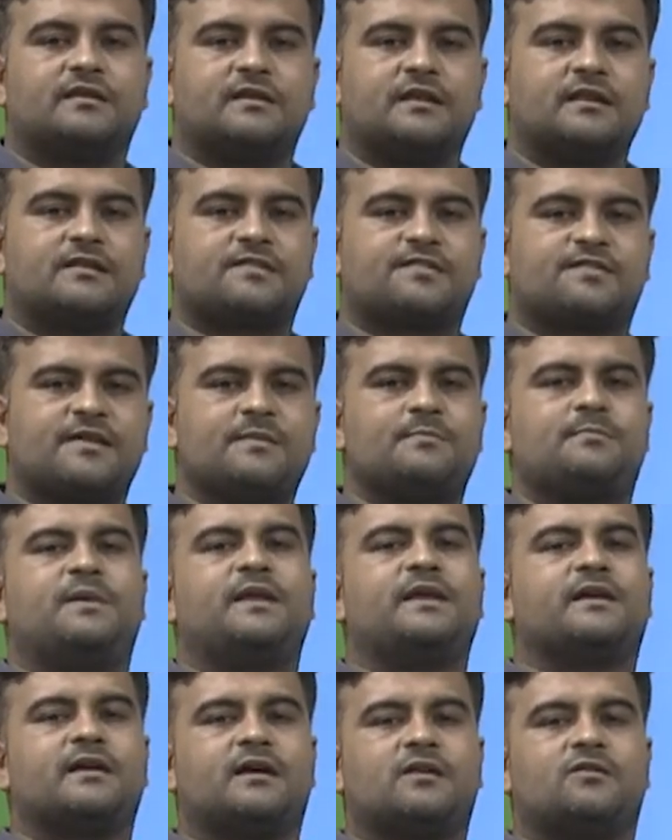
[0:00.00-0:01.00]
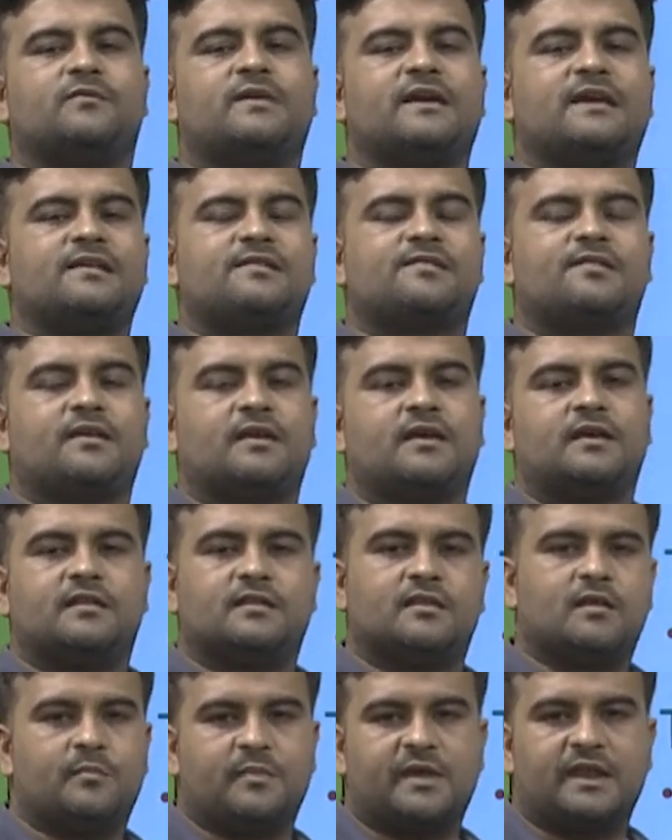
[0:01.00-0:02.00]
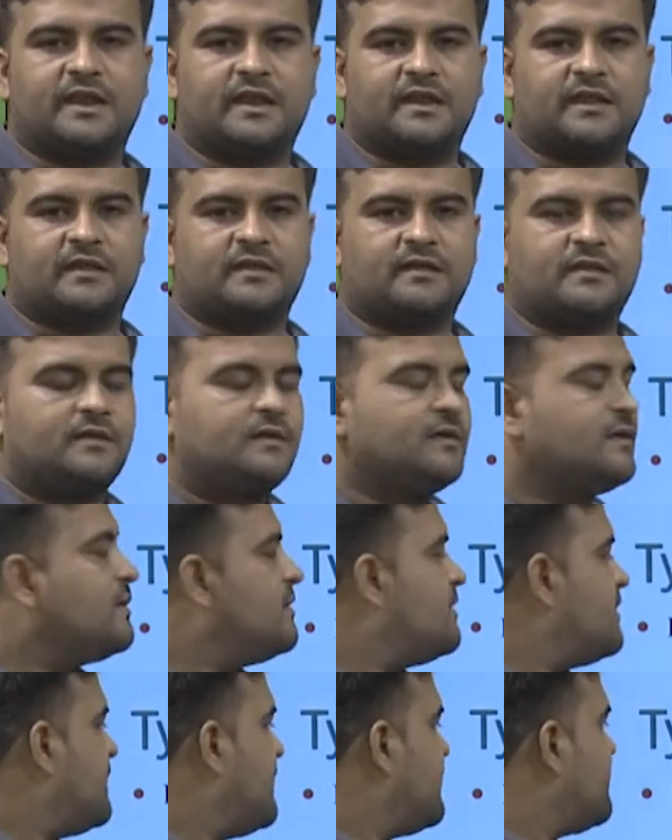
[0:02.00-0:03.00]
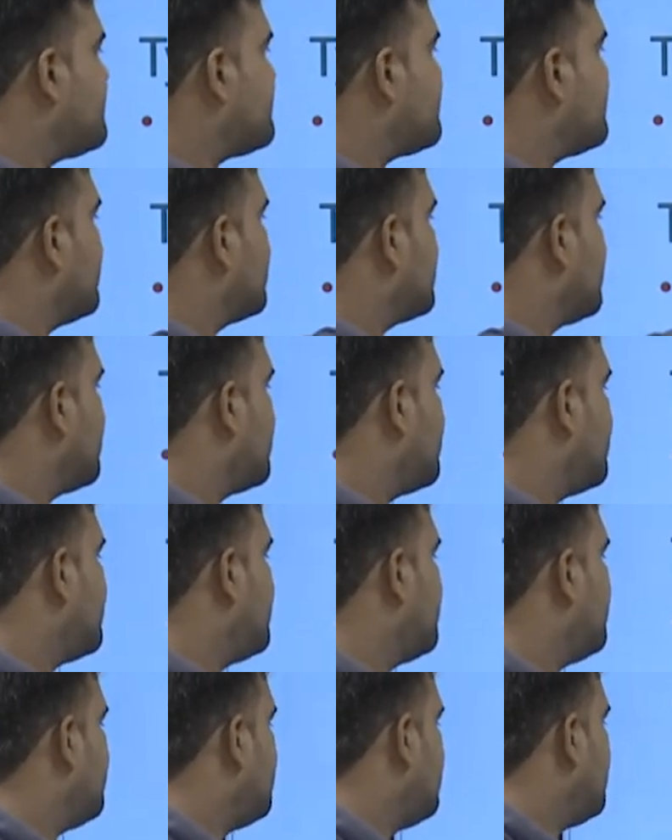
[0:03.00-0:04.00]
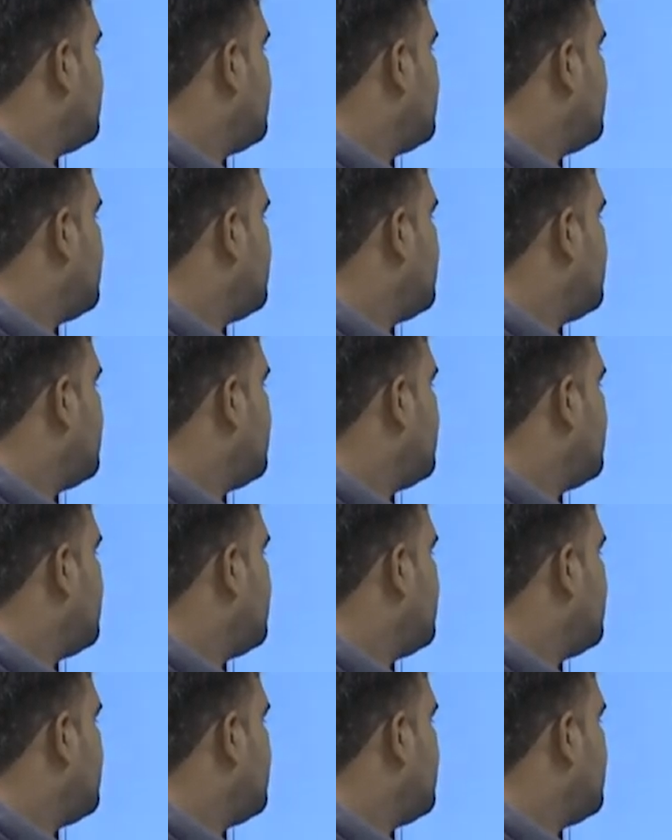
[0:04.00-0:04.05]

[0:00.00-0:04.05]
It simply conveys the meaning. It is declarative.